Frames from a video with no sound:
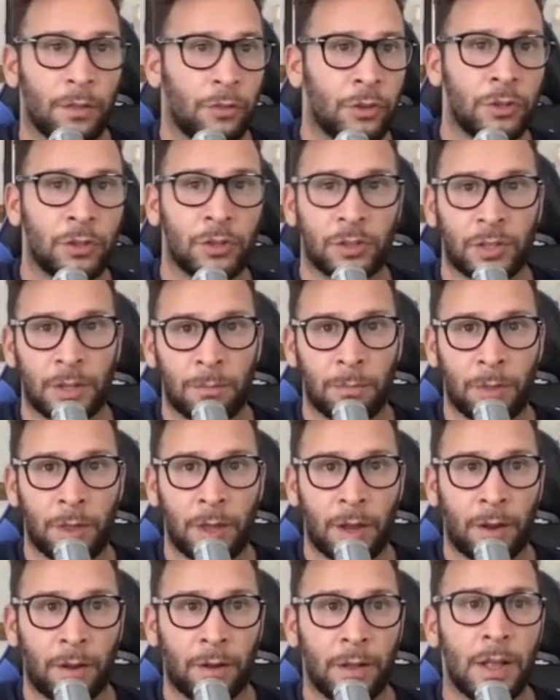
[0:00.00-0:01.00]
This is the same
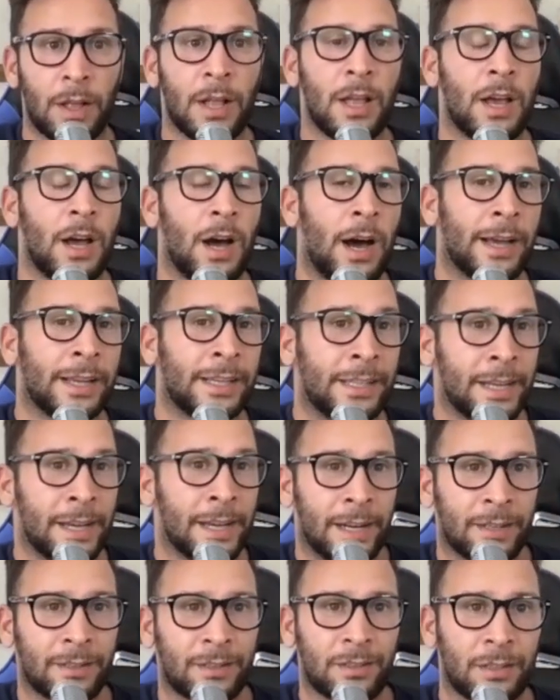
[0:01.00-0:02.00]
thing. I
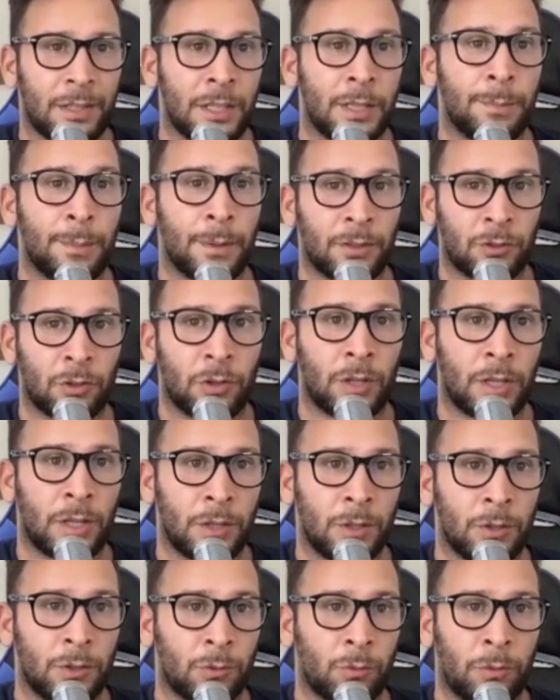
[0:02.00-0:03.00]
guess it depends on the
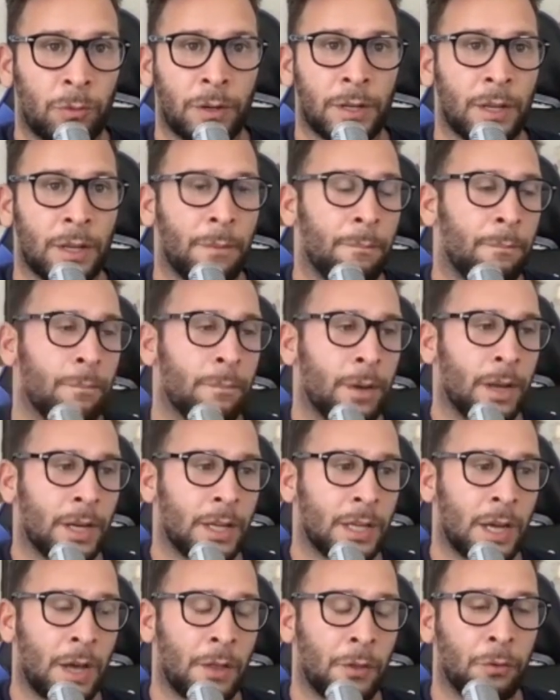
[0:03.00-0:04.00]
industry and
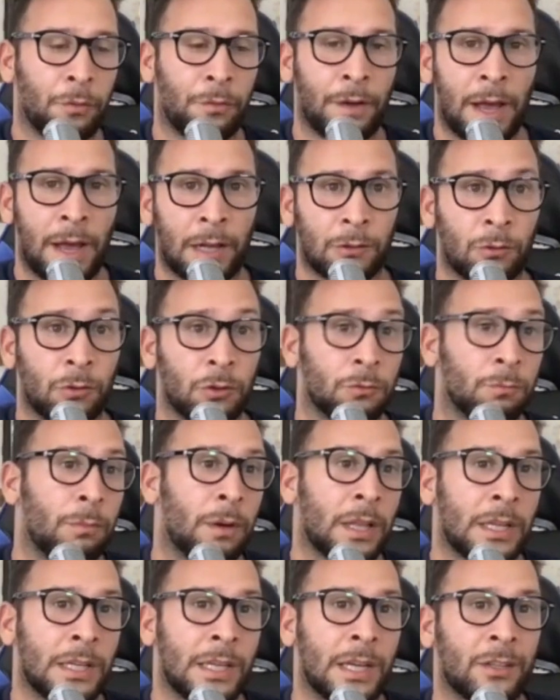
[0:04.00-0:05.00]
many other factors,
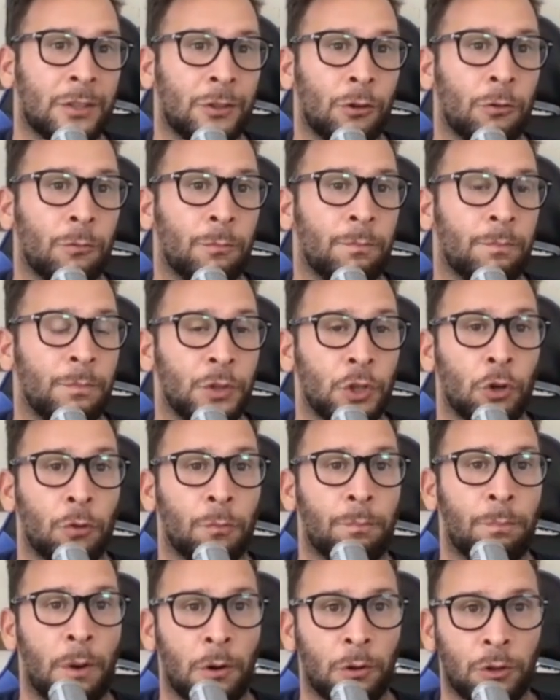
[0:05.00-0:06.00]
but I guess your
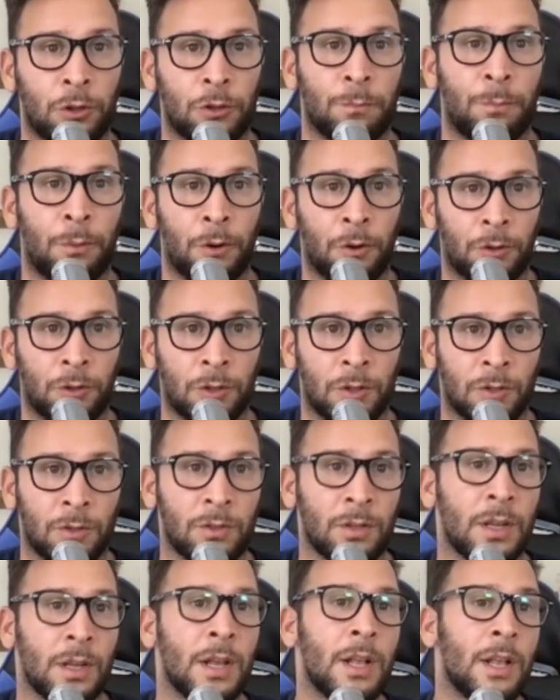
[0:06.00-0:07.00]

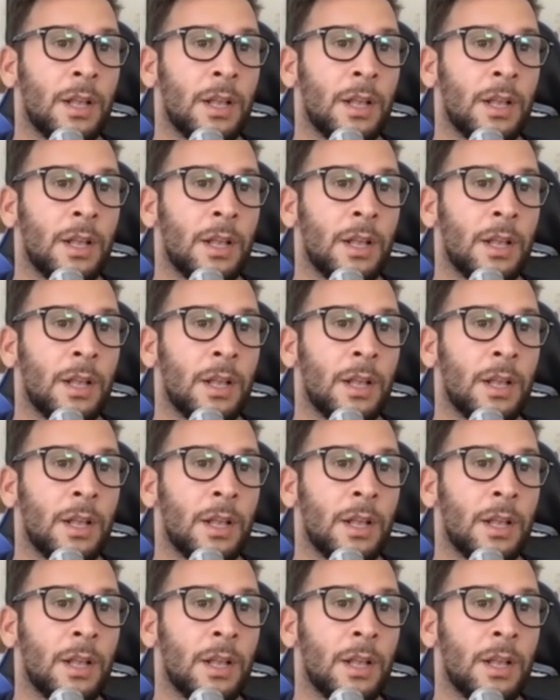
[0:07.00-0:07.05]
post-purchase